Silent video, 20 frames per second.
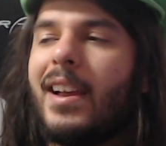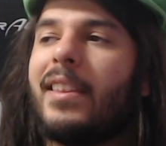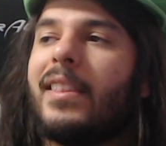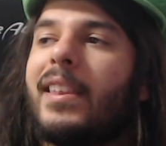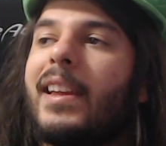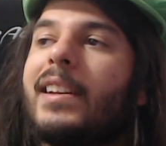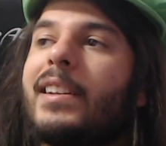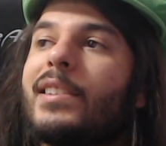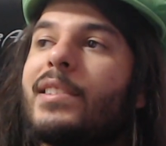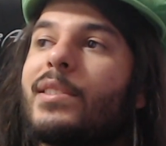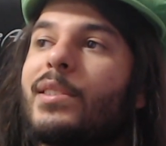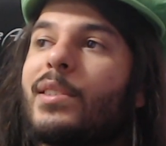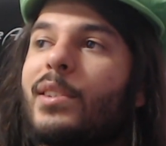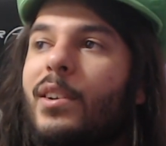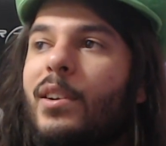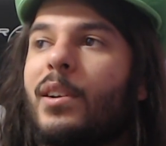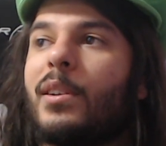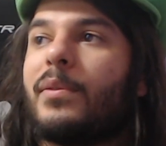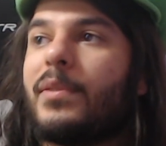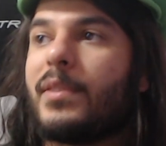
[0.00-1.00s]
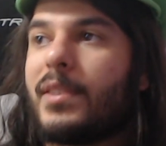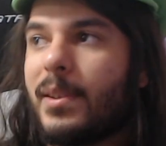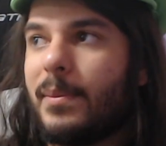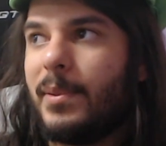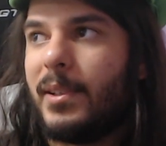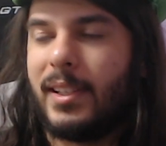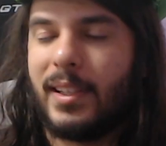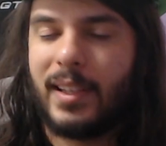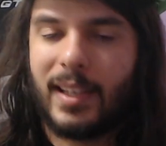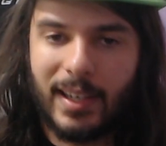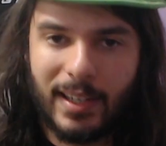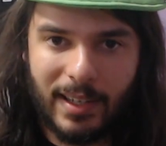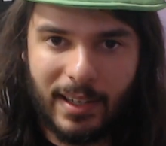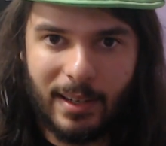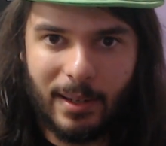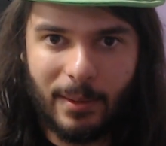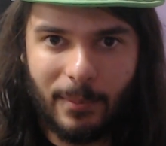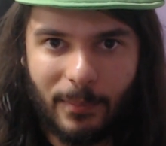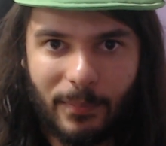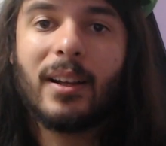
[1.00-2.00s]
They deserve to be in that
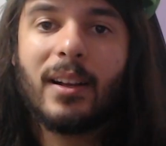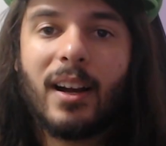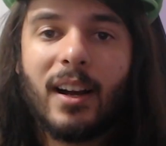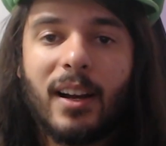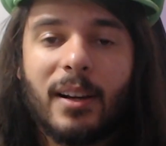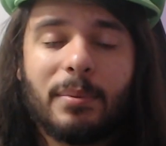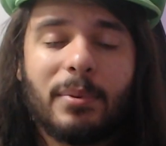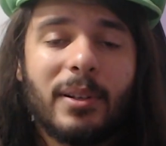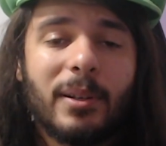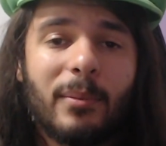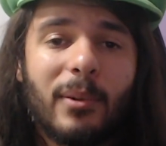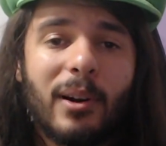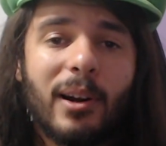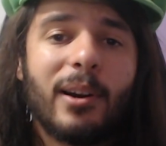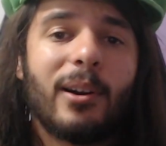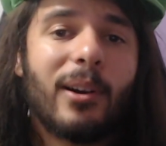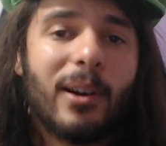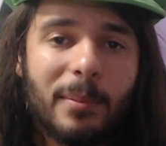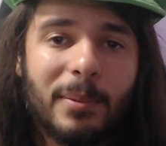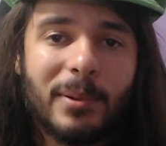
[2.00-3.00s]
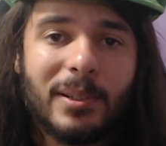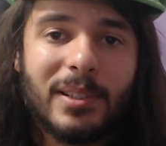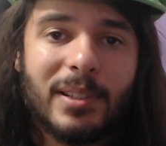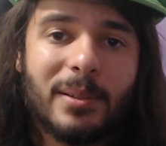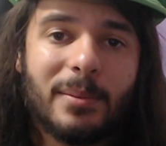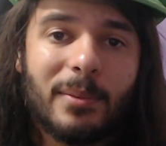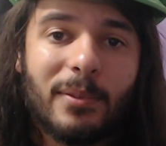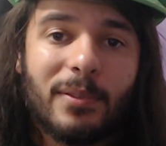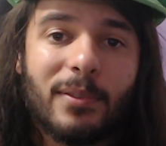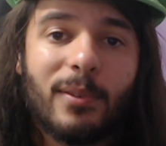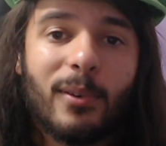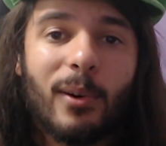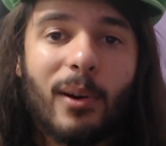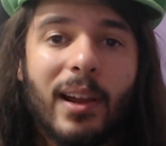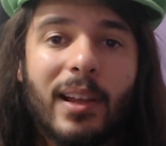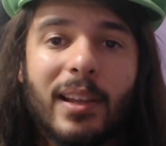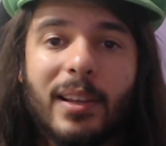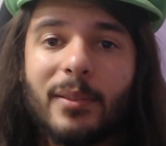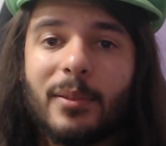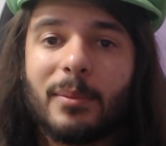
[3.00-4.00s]
game. I played Mario RPG before
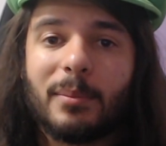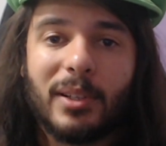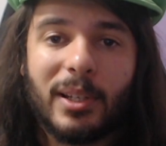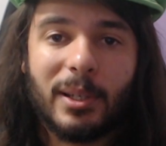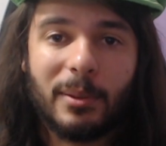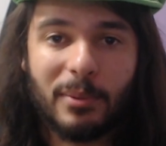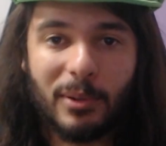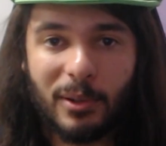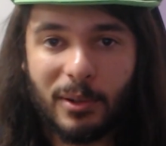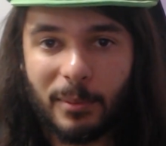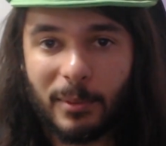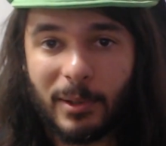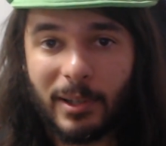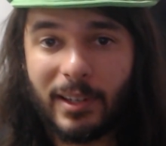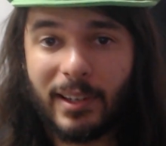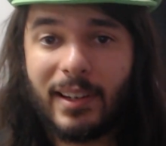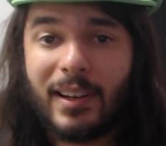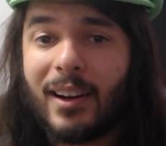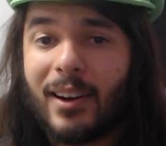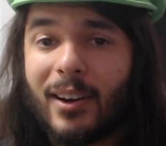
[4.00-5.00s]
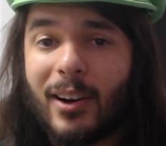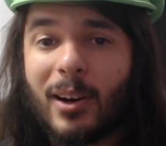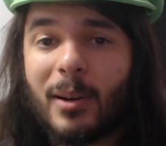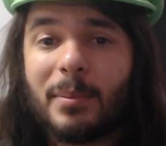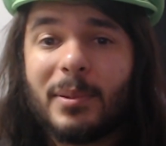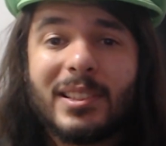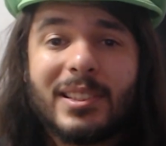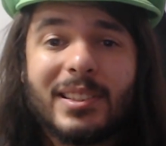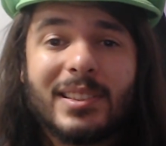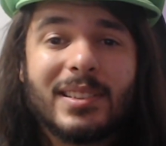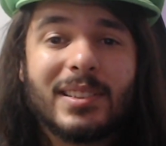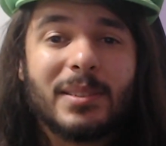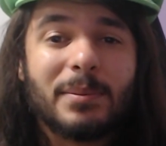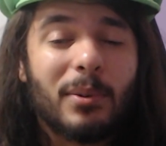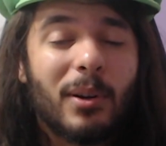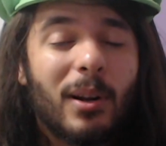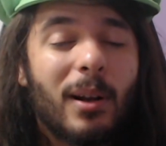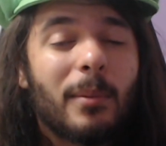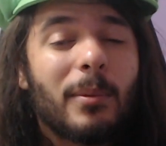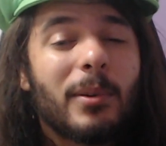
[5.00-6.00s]
I even played Pokemon, and now RPGs is
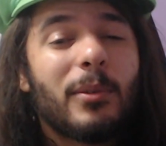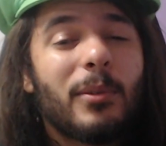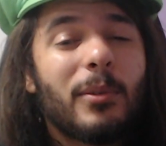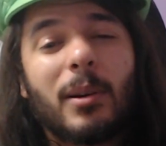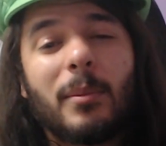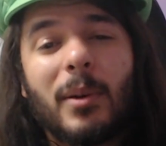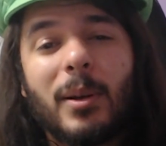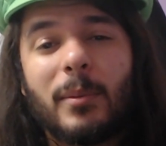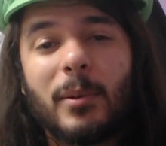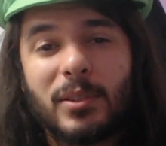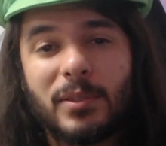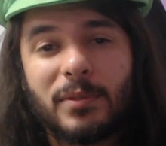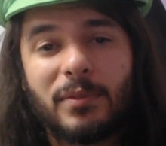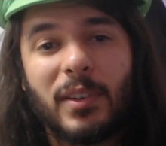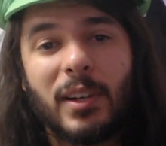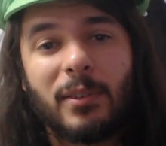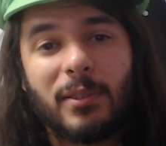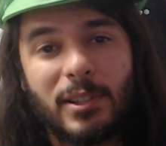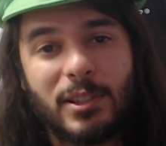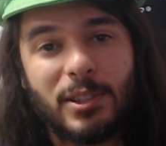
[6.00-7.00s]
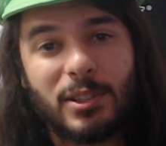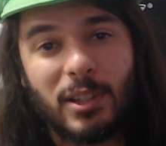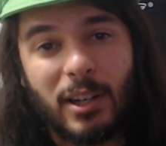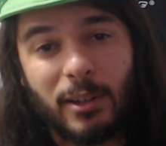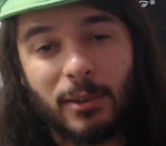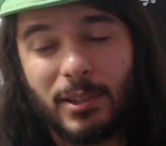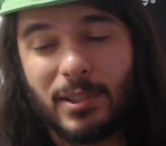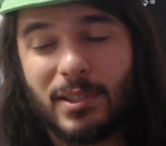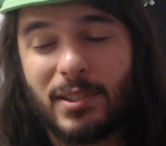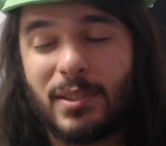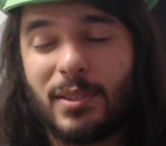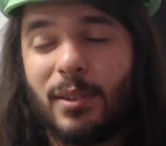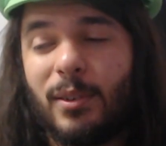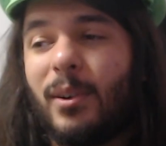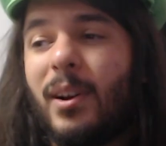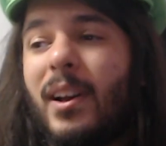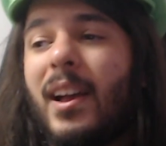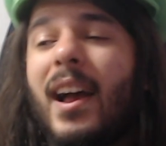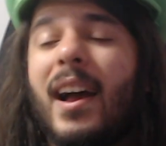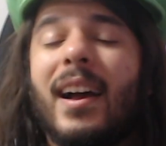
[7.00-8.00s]
probably one of my most favorite genres,
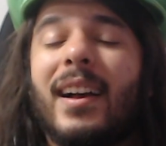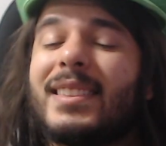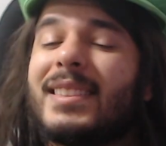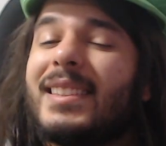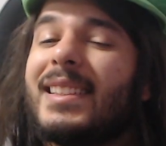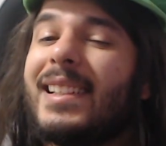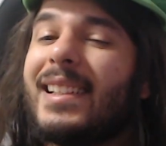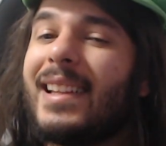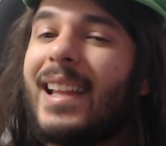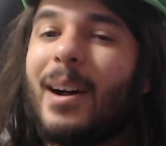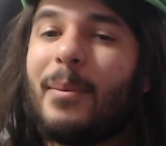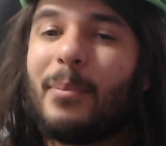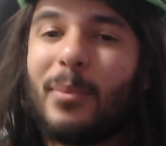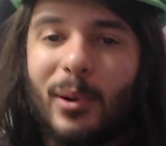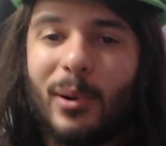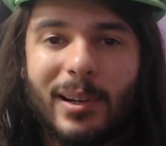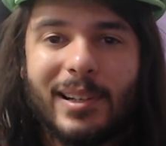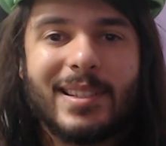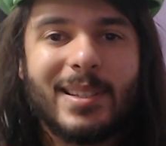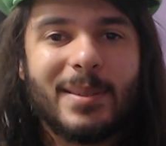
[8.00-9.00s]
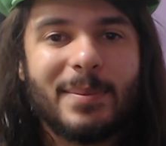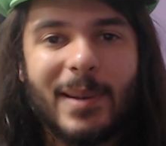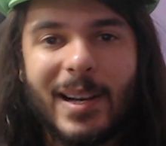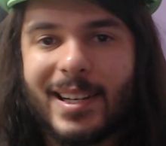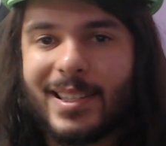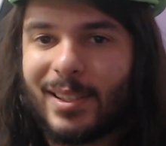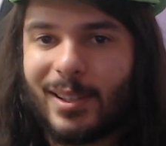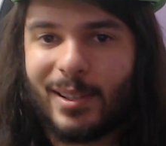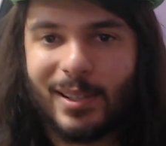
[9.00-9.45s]
so seeing that boy in Smash, oh